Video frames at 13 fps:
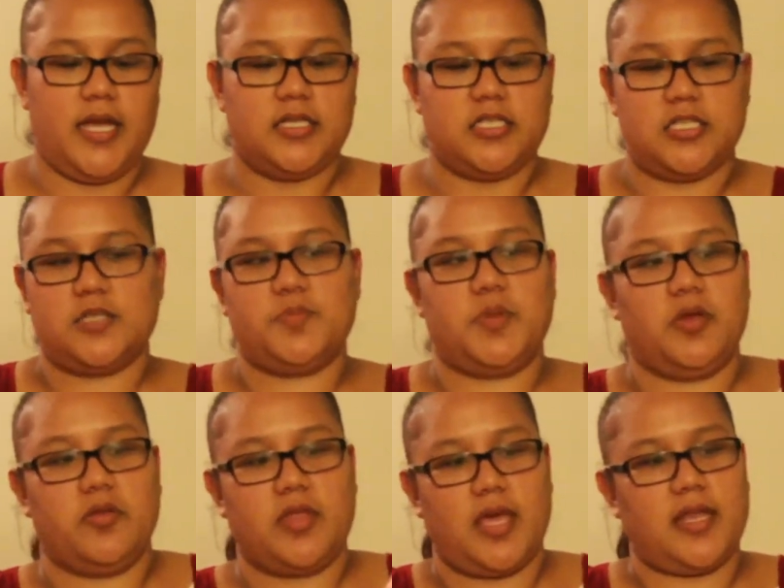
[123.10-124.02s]
and just blow
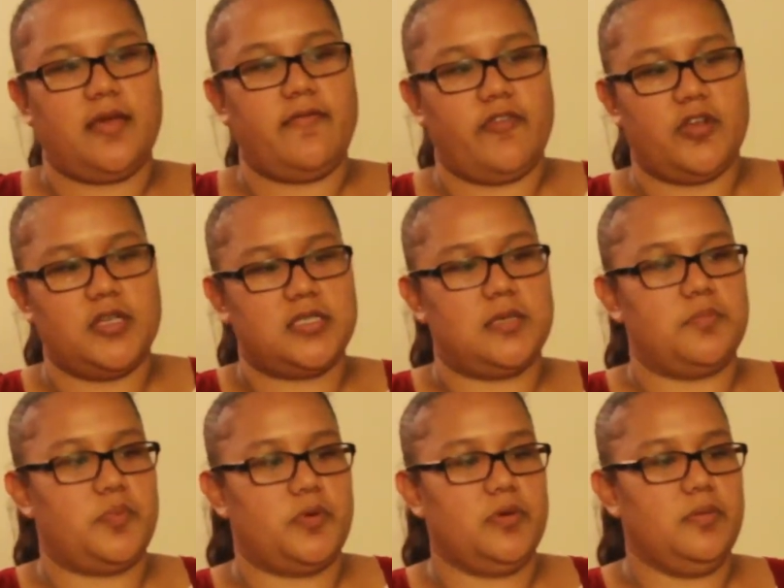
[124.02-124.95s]
that up, very
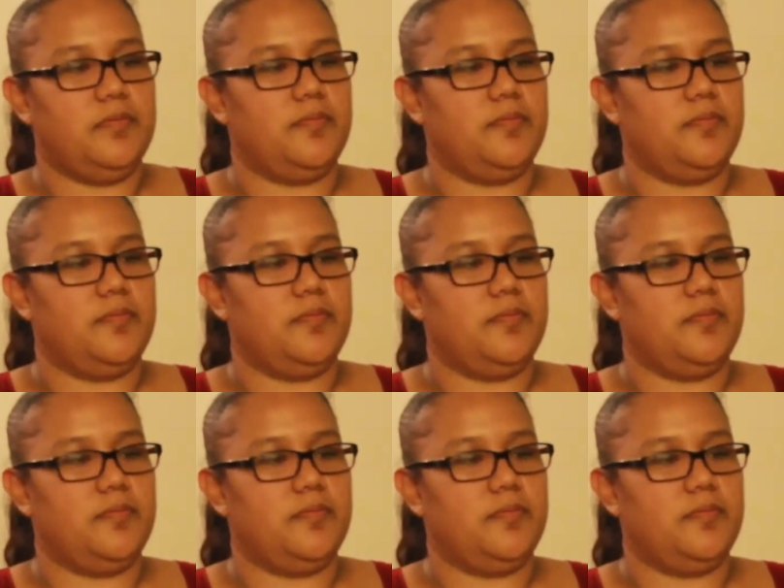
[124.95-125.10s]
simple.